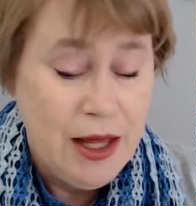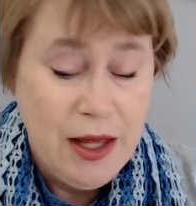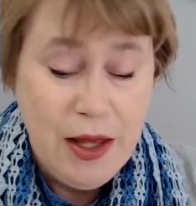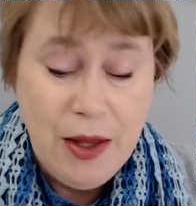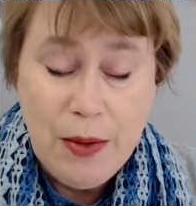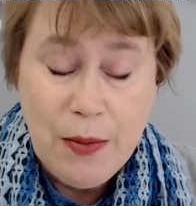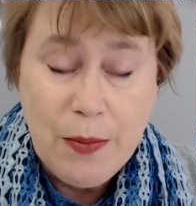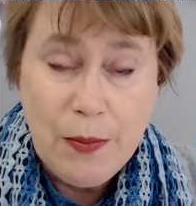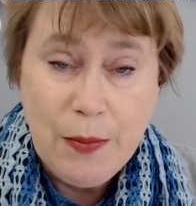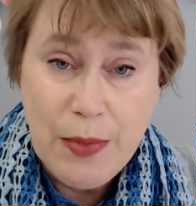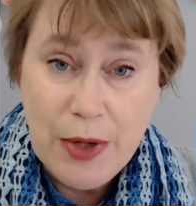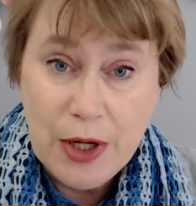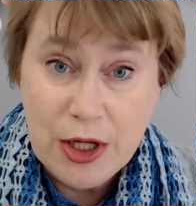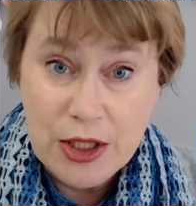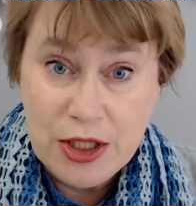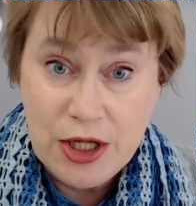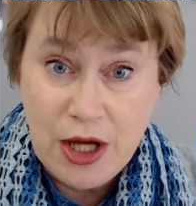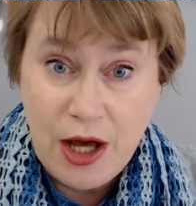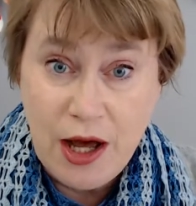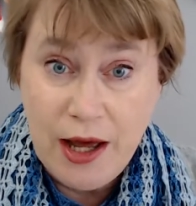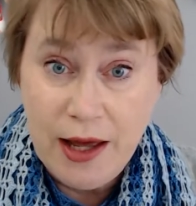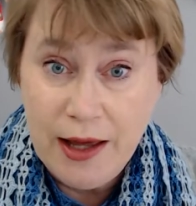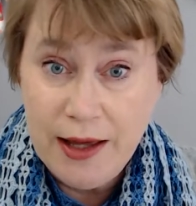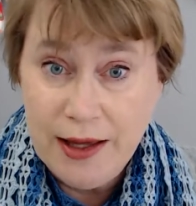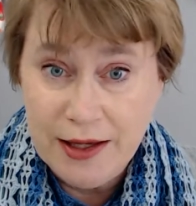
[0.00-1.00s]
But
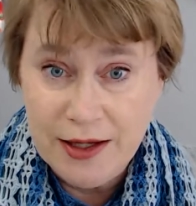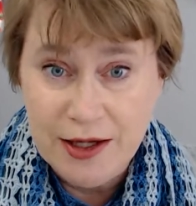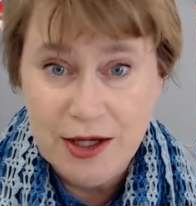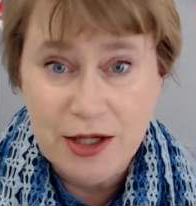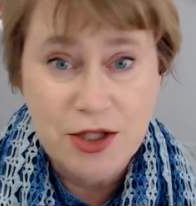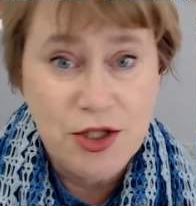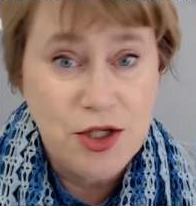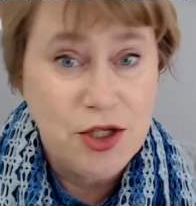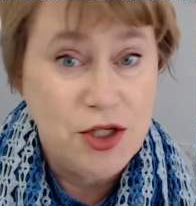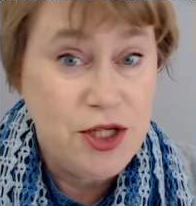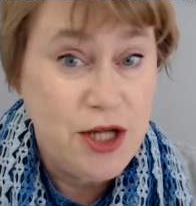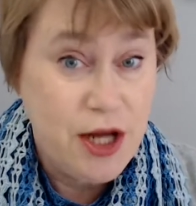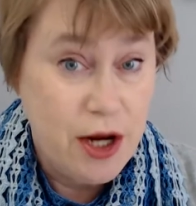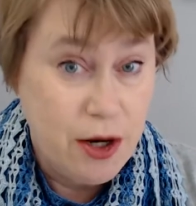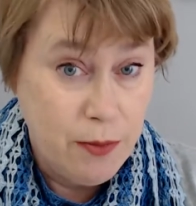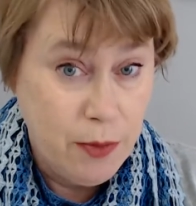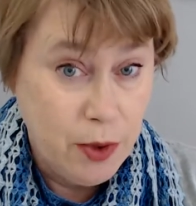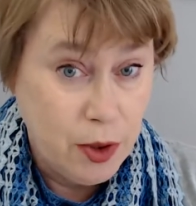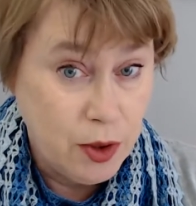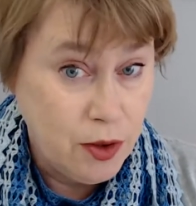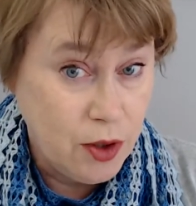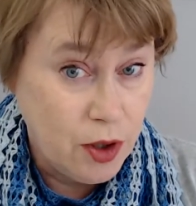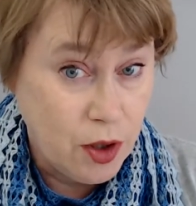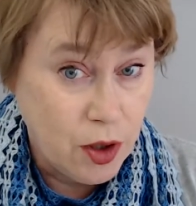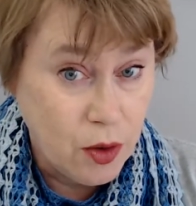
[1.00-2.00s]
I got a terrible
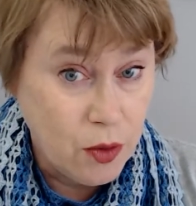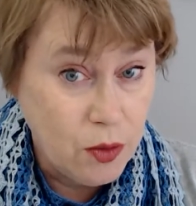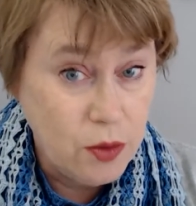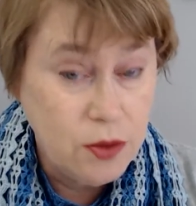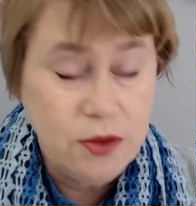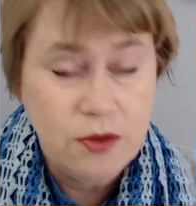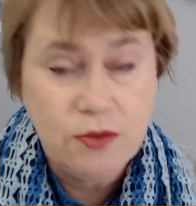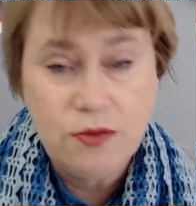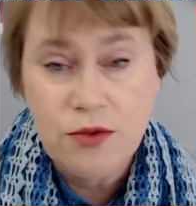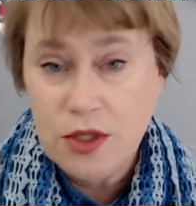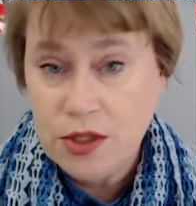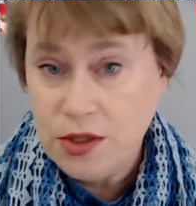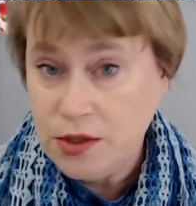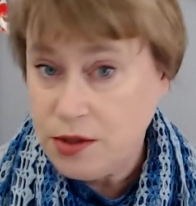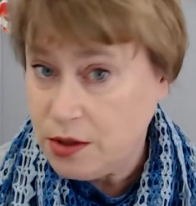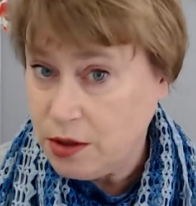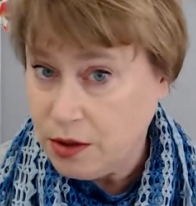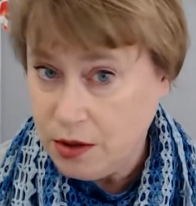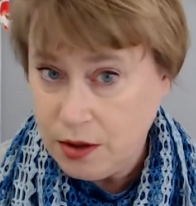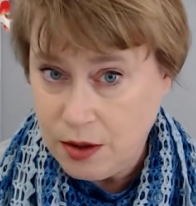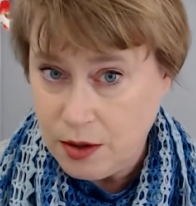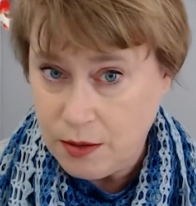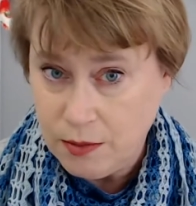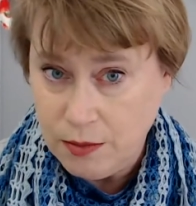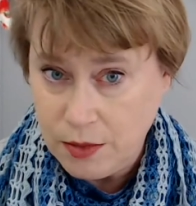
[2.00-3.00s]
cold, just a
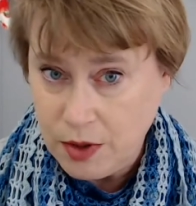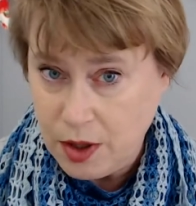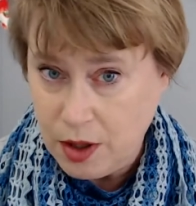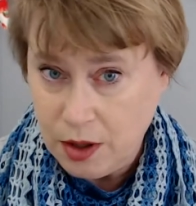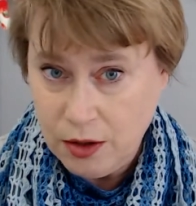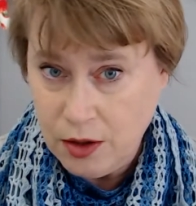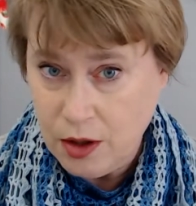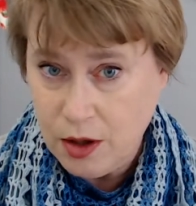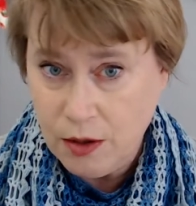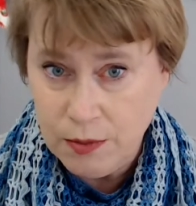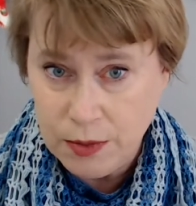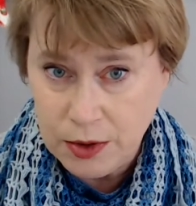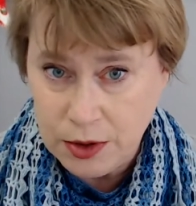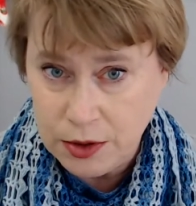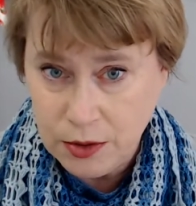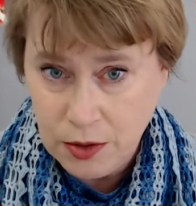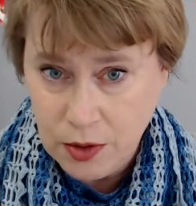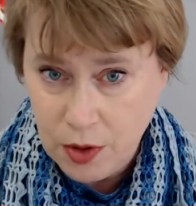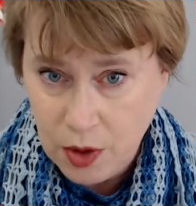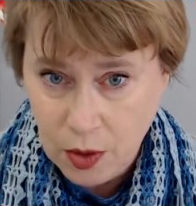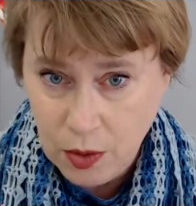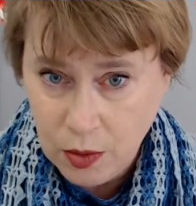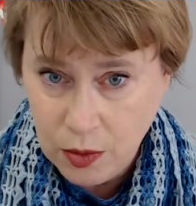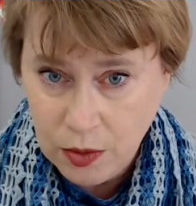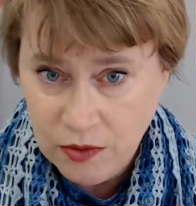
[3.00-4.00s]
common
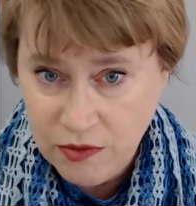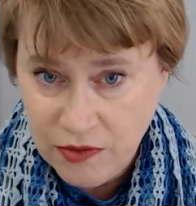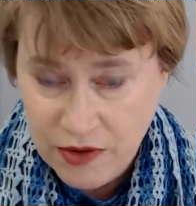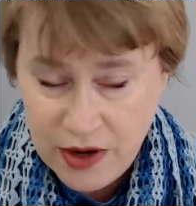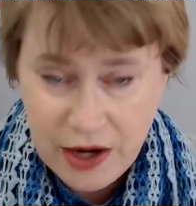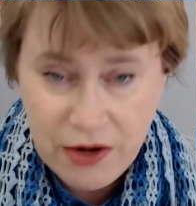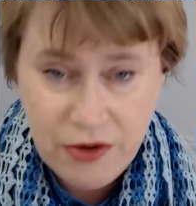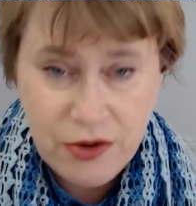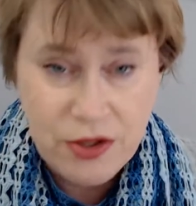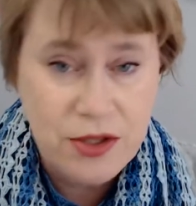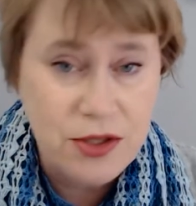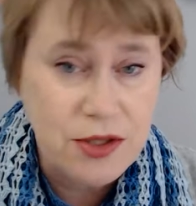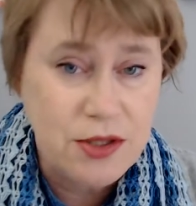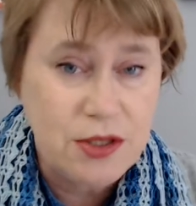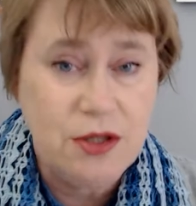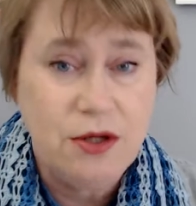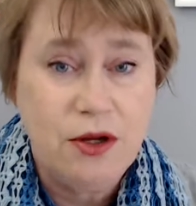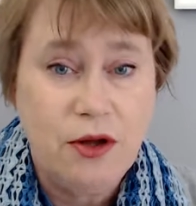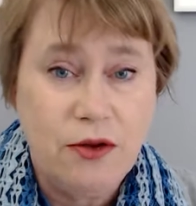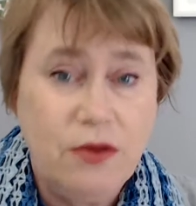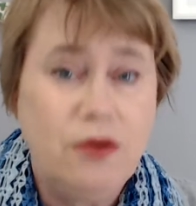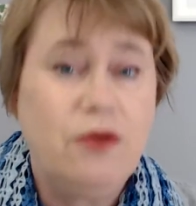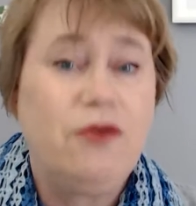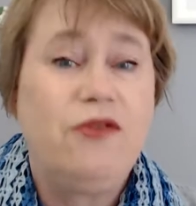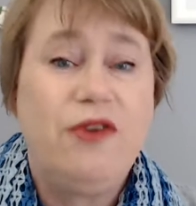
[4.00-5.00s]
cold virus, not
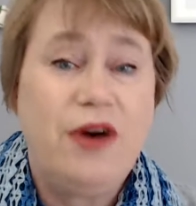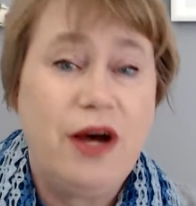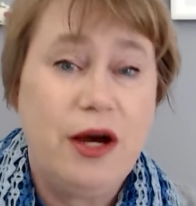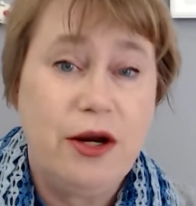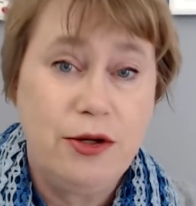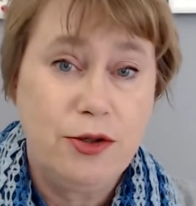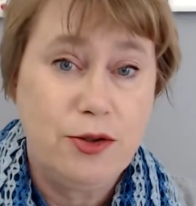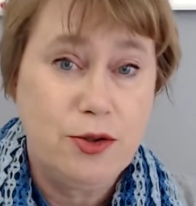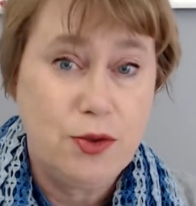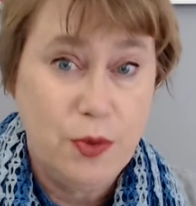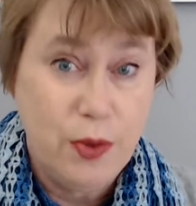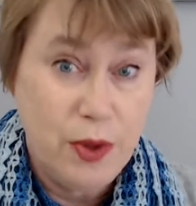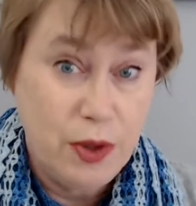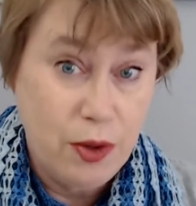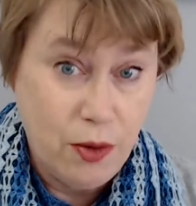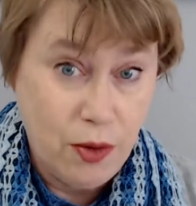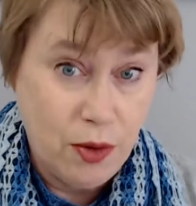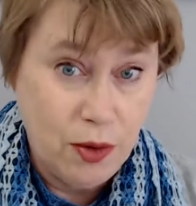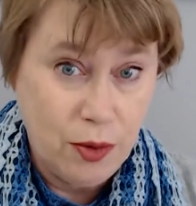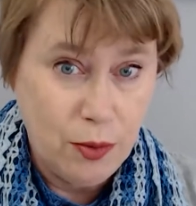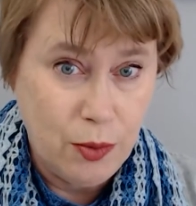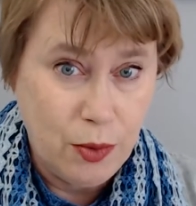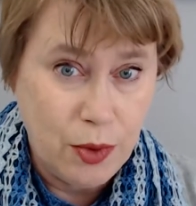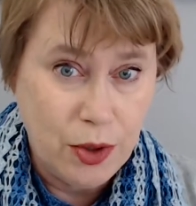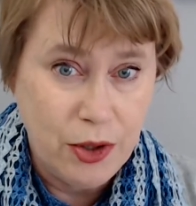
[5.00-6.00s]
the virus we're all
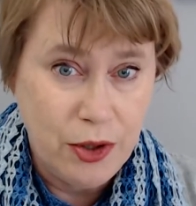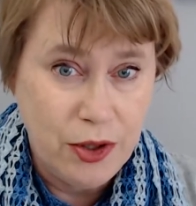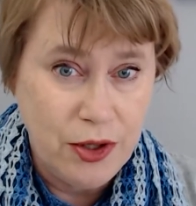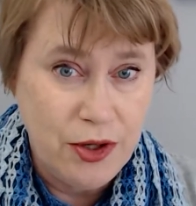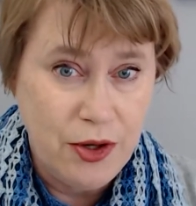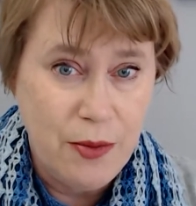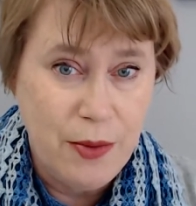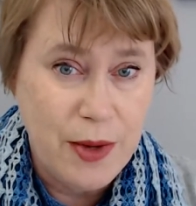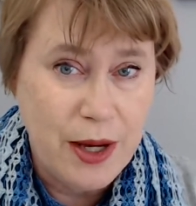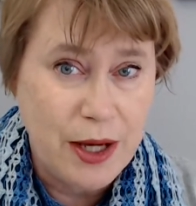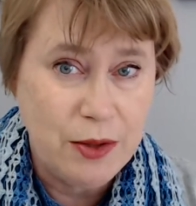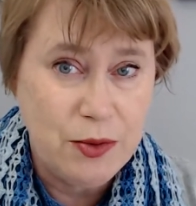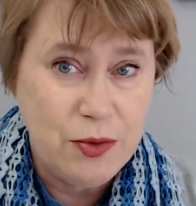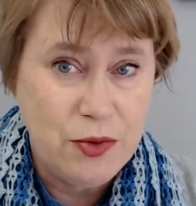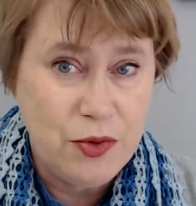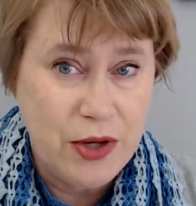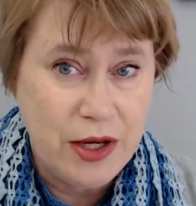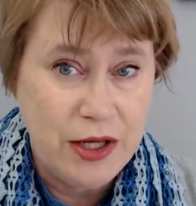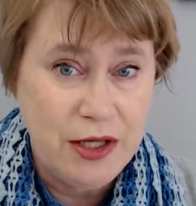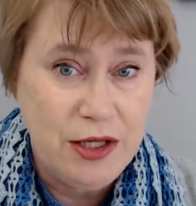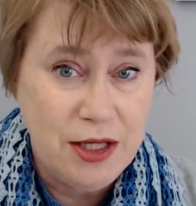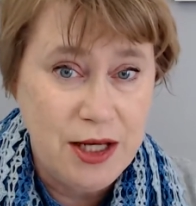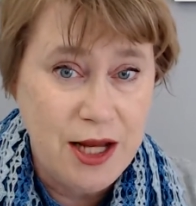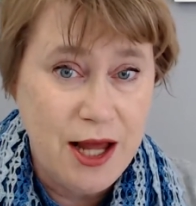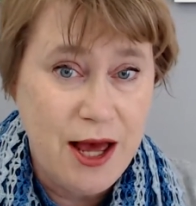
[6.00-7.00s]
worried about right
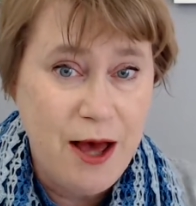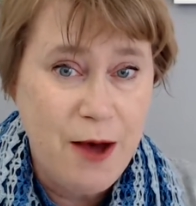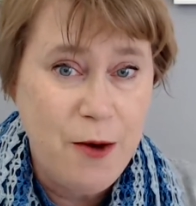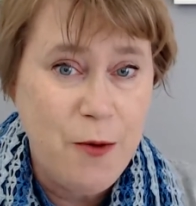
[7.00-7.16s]
now.